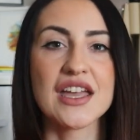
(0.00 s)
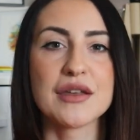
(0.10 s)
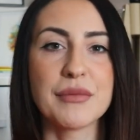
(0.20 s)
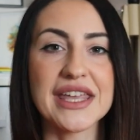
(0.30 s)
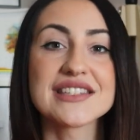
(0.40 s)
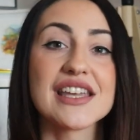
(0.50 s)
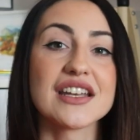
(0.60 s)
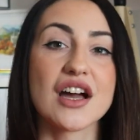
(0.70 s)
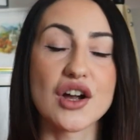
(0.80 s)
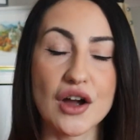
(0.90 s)

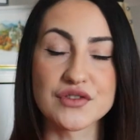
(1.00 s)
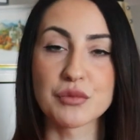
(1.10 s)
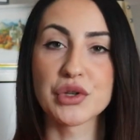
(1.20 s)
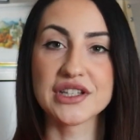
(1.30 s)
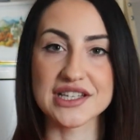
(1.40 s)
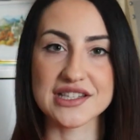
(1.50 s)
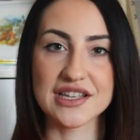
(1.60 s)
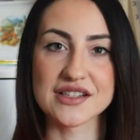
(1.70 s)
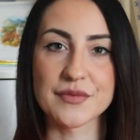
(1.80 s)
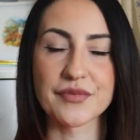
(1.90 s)
Maintain a comfortable
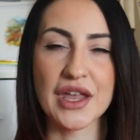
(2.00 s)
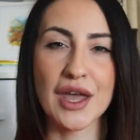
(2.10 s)
distance.